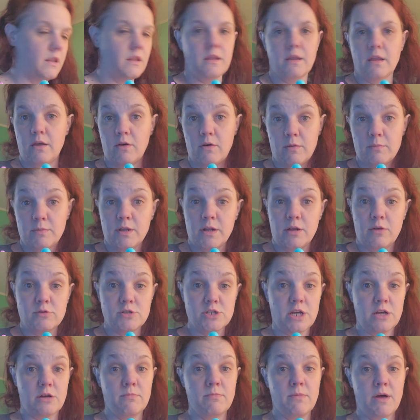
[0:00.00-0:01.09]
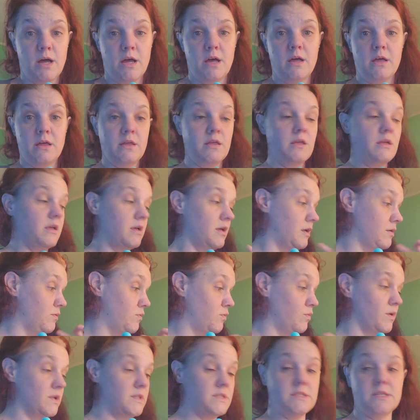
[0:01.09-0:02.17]
Now I'm going to go check on my
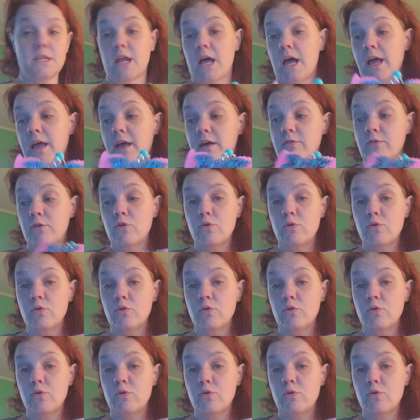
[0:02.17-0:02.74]
ones that I have